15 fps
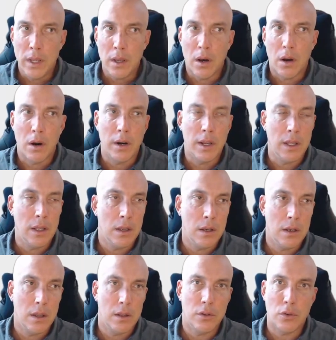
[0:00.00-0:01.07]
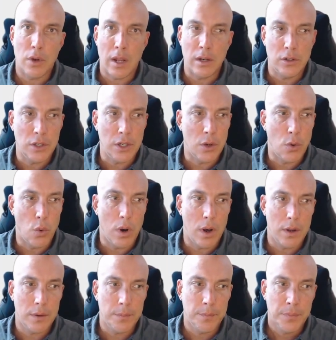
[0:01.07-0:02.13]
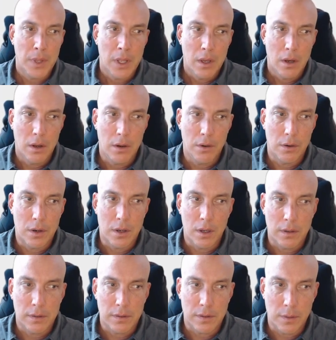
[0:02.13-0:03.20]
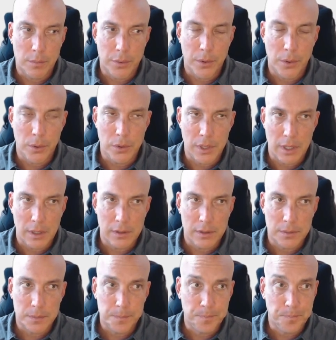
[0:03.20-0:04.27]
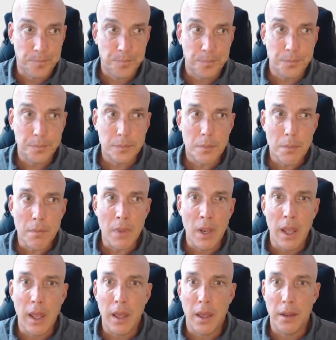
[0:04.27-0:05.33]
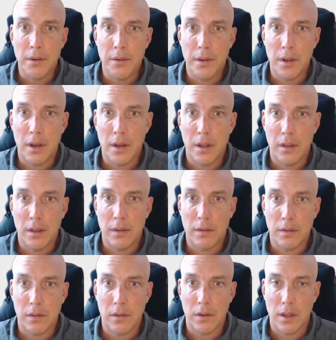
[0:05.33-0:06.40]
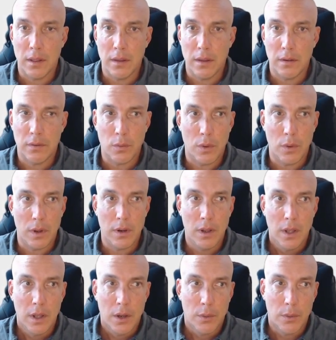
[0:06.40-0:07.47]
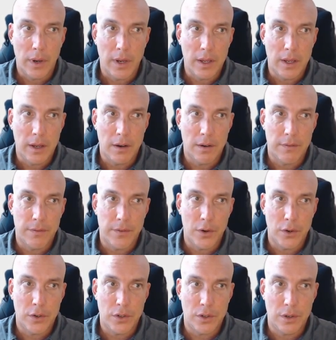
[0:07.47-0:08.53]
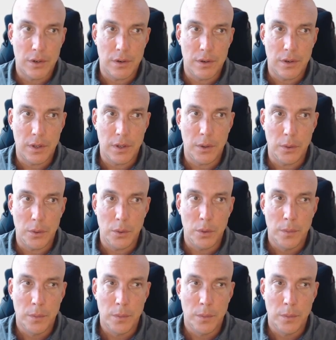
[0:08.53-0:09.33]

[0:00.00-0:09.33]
are in StrategyQuant under custom projects, and let's look at this one right here, version 2.